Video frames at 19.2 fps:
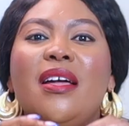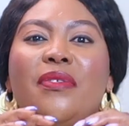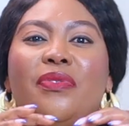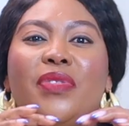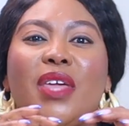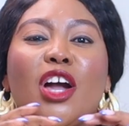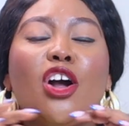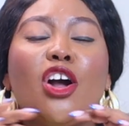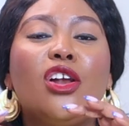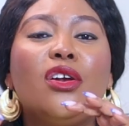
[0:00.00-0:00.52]

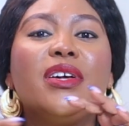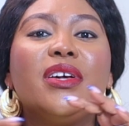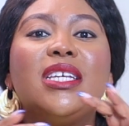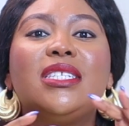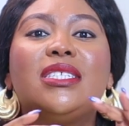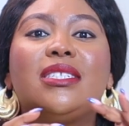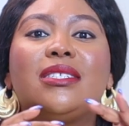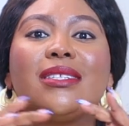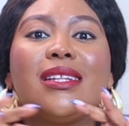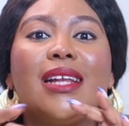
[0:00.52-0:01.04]
their color
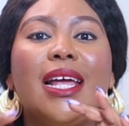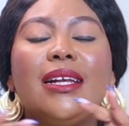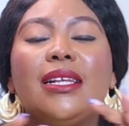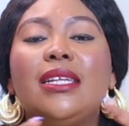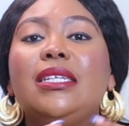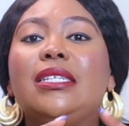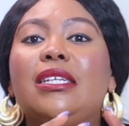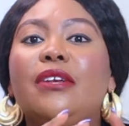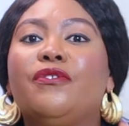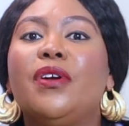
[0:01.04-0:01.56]
is
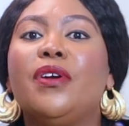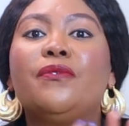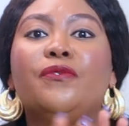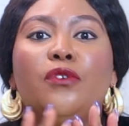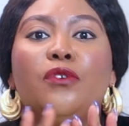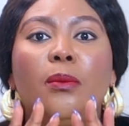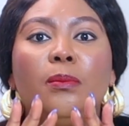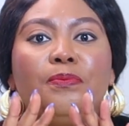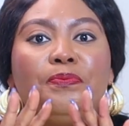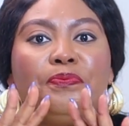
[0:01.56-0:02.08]
slightly different
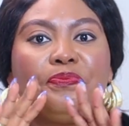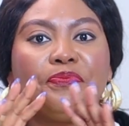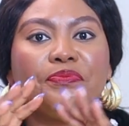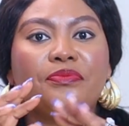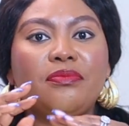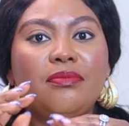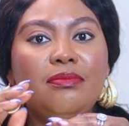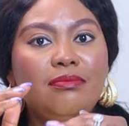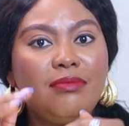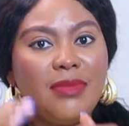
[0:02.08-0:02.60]
from
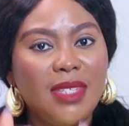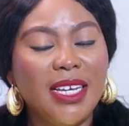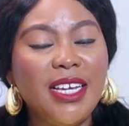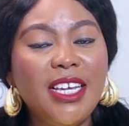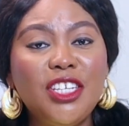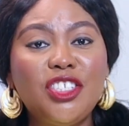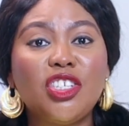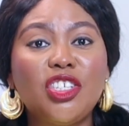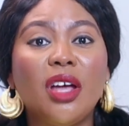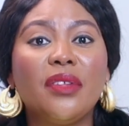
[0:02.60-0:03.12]

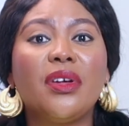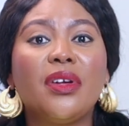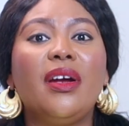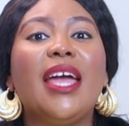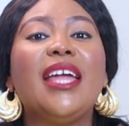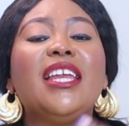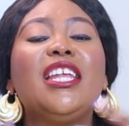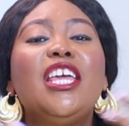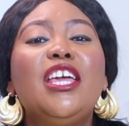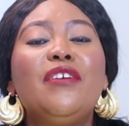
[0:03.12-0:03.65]
each other.
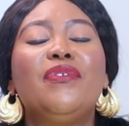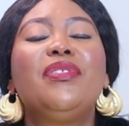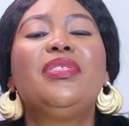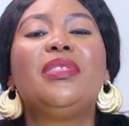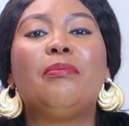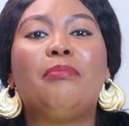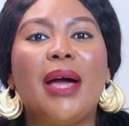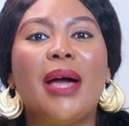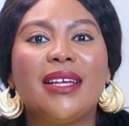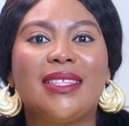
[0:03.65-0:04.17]
And even
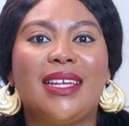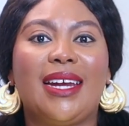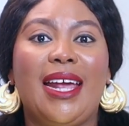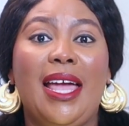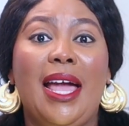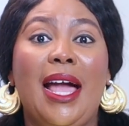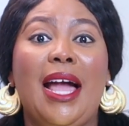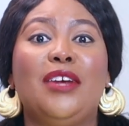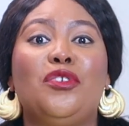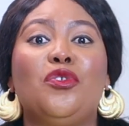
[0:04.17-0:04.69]
the bag that I
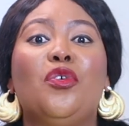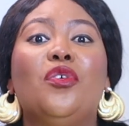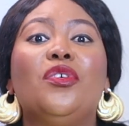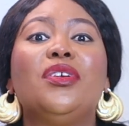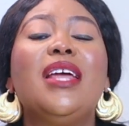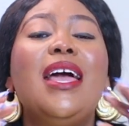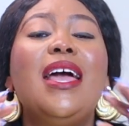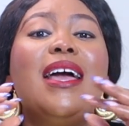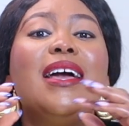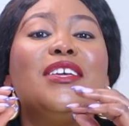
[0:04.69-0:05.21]
had
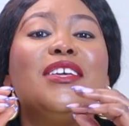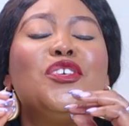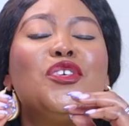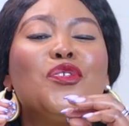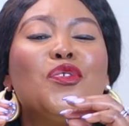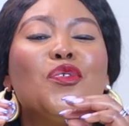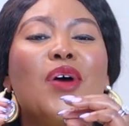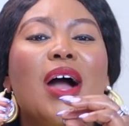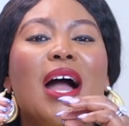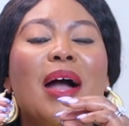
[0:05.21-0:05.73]
on,
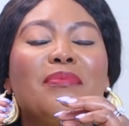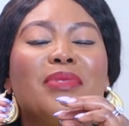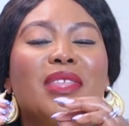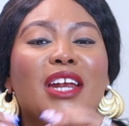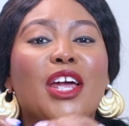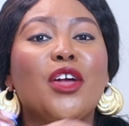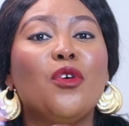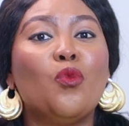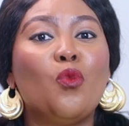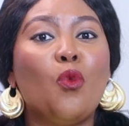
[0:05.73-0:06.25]
that
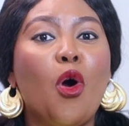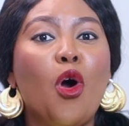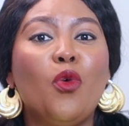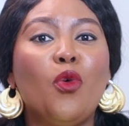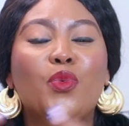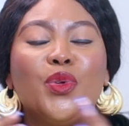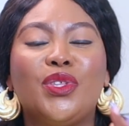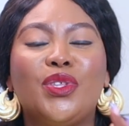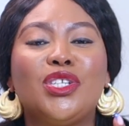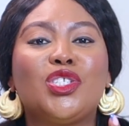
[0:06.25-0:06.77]
I wore
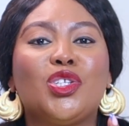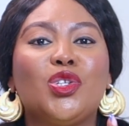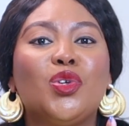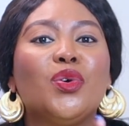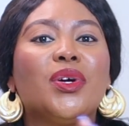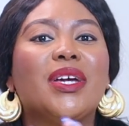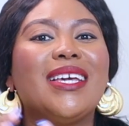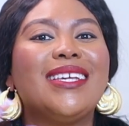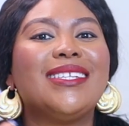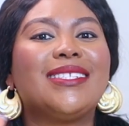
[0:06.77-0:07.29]
with this
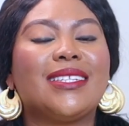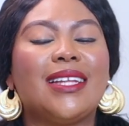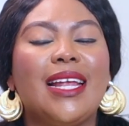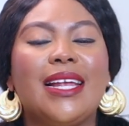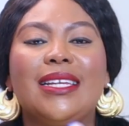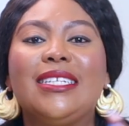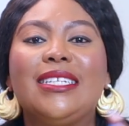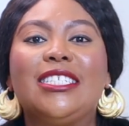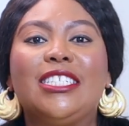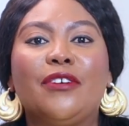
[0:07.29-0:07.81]
look is
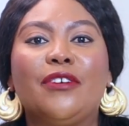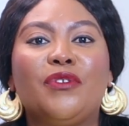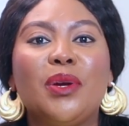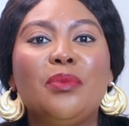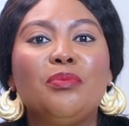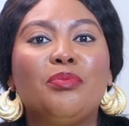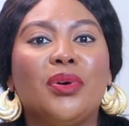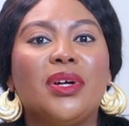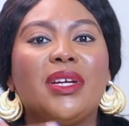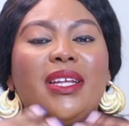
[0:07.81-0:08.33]
slightly
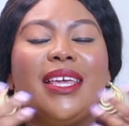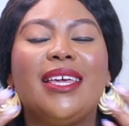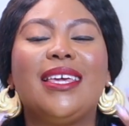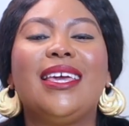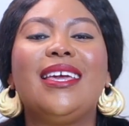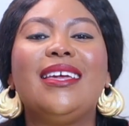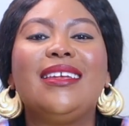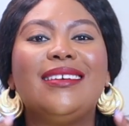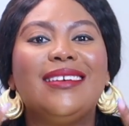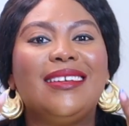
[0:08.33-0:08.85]
different. But
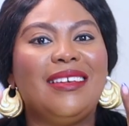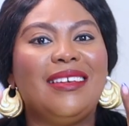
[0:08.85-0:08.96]
again,